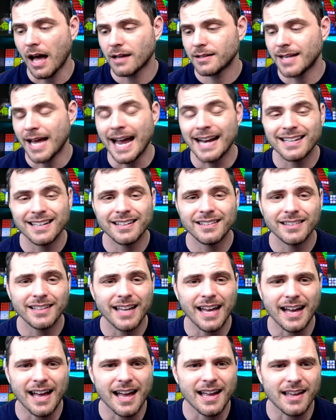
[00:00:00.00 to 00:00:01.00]
Technically,
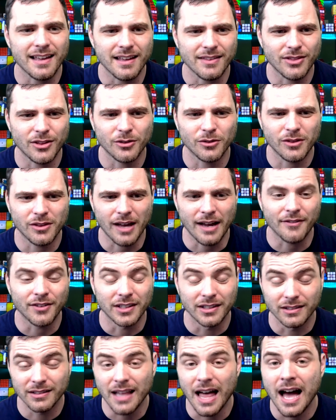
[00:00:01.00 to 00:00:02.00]
I have a
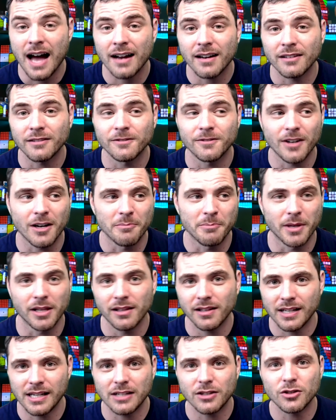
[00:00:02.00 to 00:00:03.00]
lot of
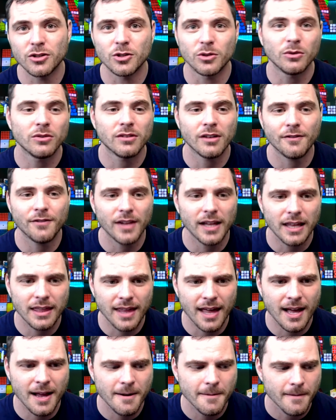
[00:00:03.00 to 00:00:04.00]
ability to do stuff like
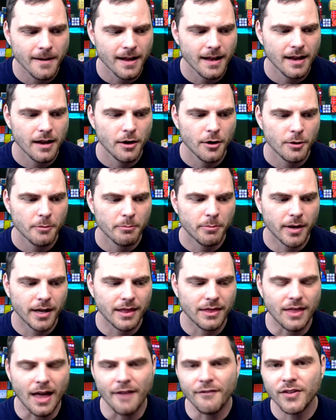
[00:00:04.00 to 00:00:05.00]
that,
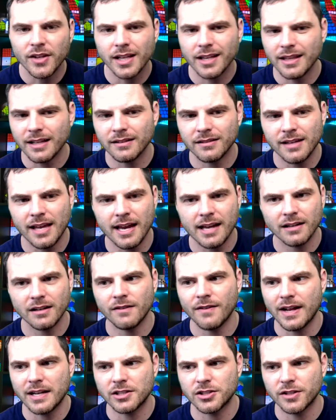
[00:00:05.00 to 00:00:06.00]
but I feel like that's taken
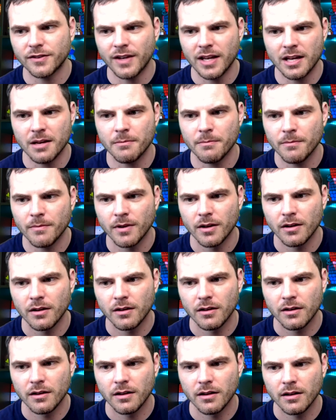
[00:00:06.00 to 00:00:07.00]
advantage of him,
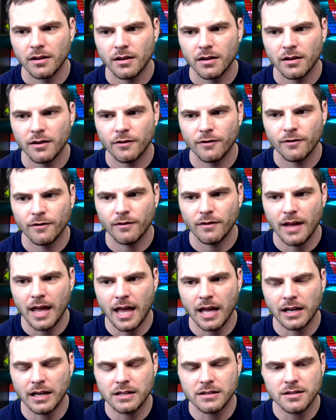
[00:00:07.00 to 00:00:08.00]

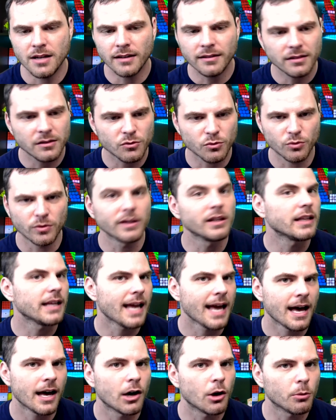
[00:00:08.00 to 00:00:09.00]
and it doesn't really
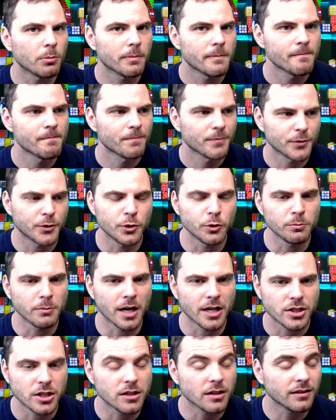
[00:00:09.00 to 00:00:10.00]
help too
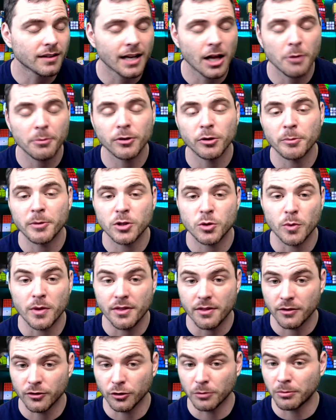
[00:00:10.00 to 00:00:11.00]
much. It doesn't help so much
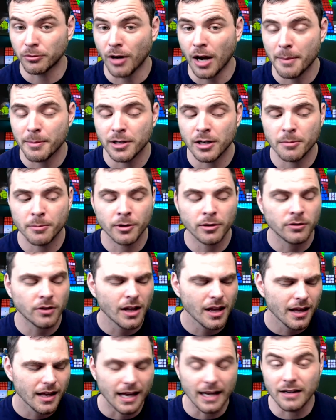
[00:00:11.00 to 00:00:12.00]
with subscriber numbers.
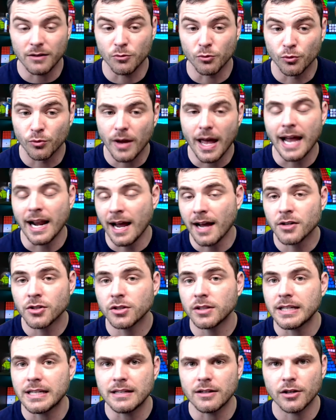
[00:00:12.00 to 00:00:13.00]
It
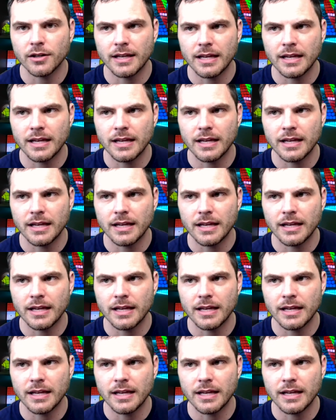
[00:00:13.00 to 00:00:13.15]
actually